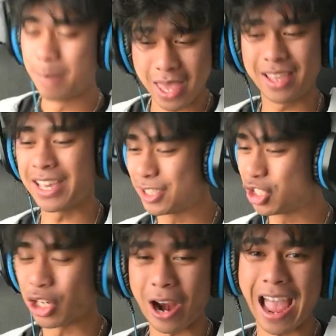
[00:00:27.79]
Making
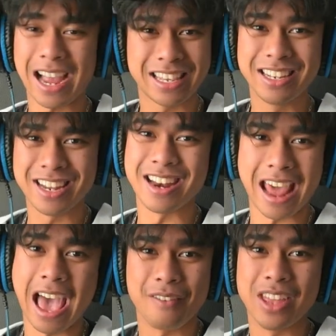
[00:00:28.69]
sure Aki didn't
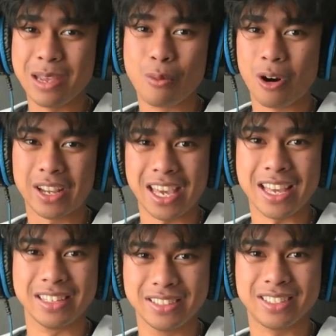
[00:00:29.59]
have any more
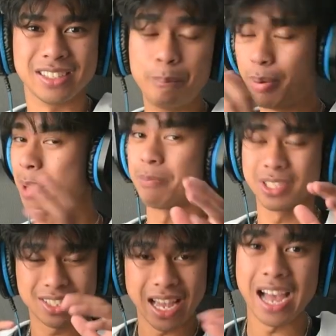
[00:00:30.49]
kids. But
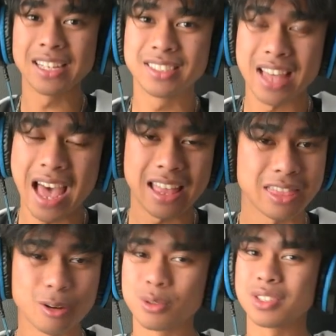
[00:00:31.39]
besides
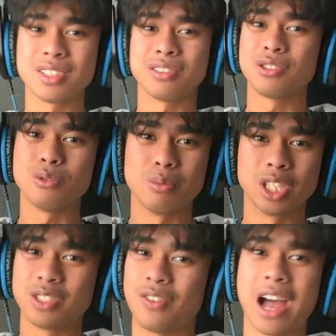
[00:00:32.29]
that, there wasn't too
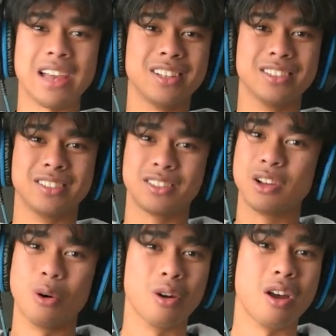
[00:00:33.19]
much violence
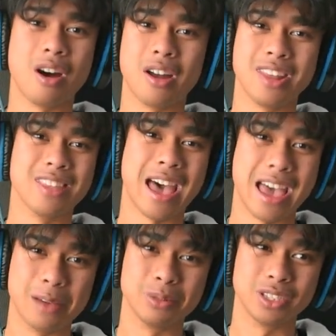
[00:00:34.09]
going on in
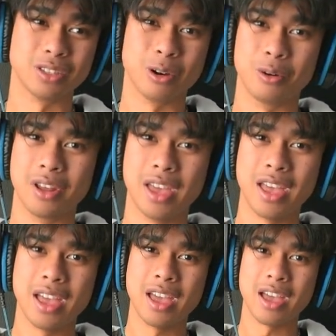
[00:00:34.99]
that episode.
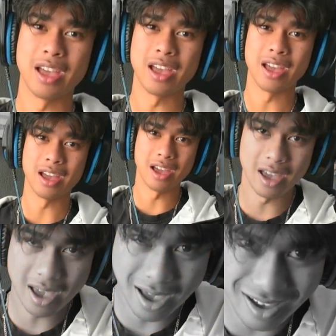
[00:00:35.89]

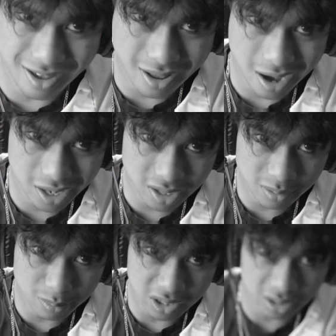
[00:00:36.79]
And I
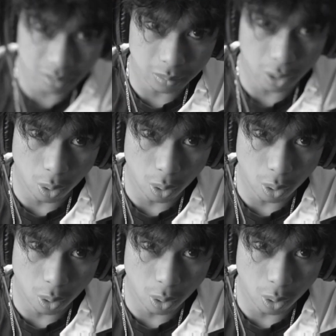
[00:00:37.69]
need me some